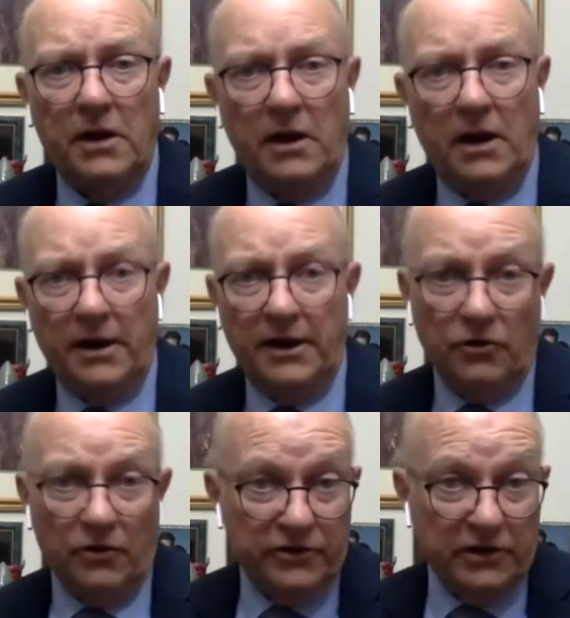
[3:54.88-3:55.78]
and
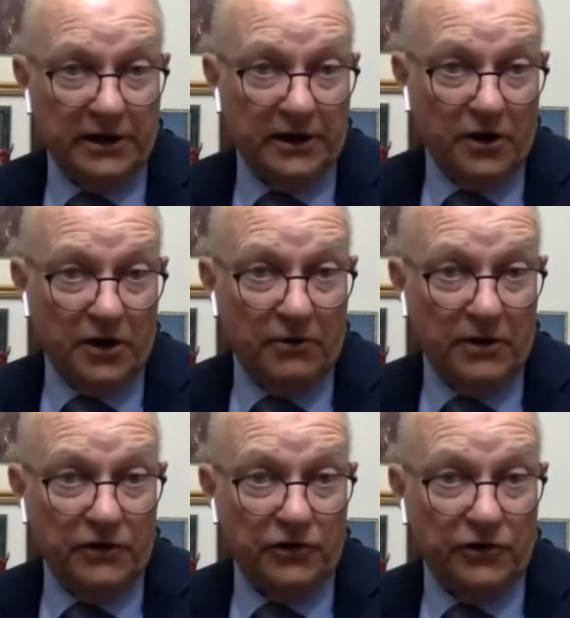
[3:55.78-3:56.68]
increasingly in other
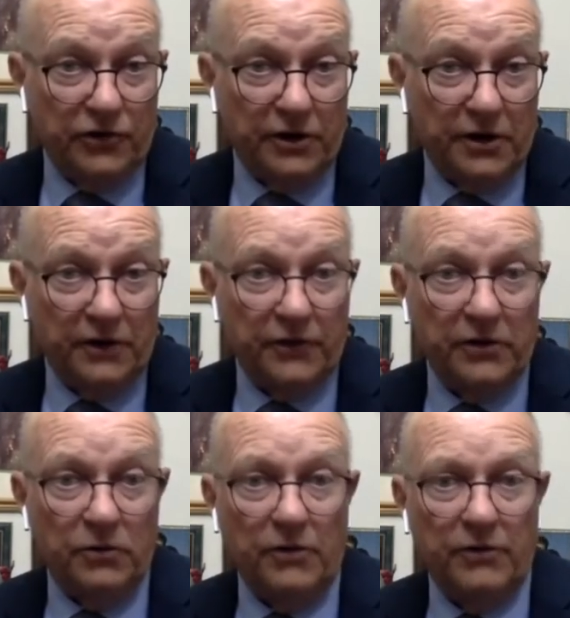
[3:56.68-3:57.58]
regions of the
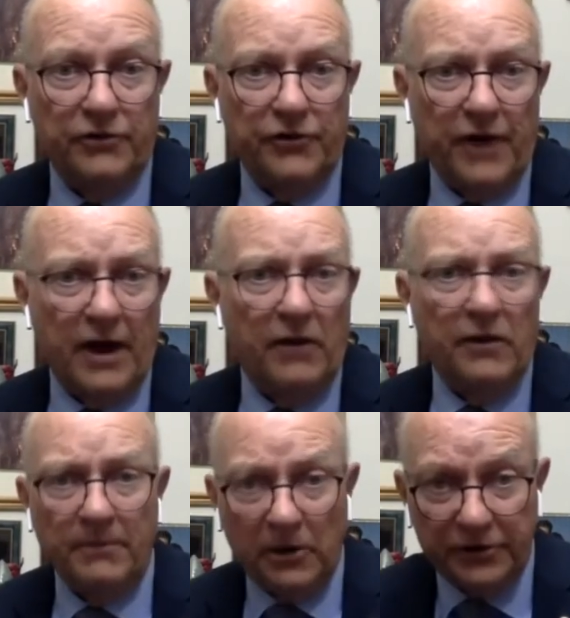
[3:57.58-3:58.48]
country, whether it's drought.
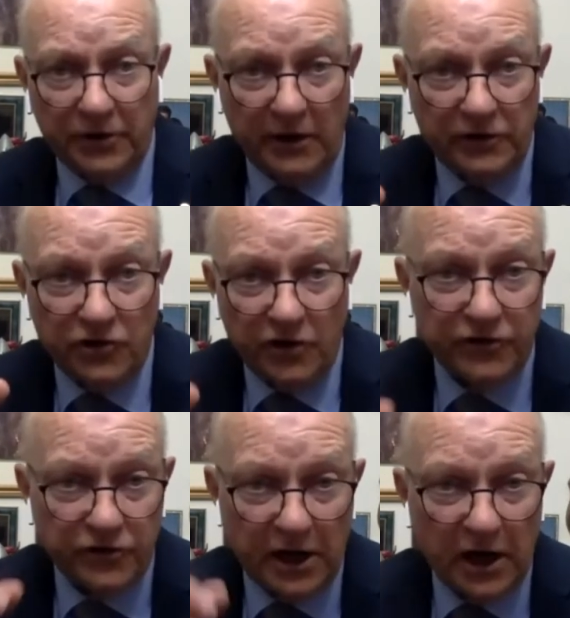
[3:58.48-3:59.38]
The military
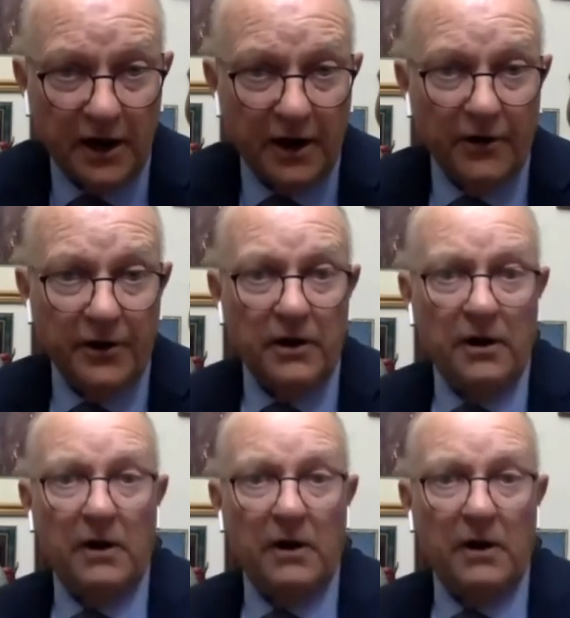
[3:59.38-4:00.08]
just declared,